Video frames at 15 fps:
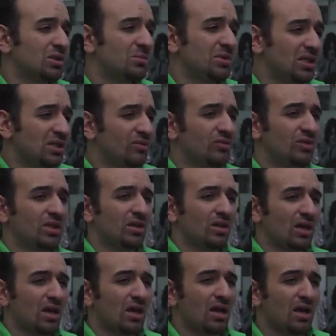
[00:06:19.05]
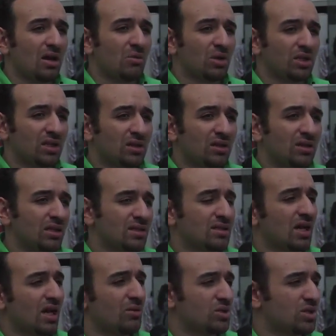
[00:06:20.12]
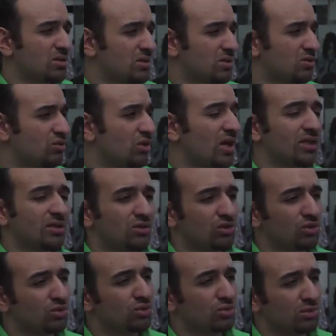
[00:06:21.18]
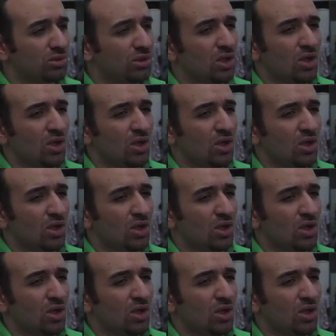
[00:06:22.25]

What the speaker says: We believed in what this guy was trying to do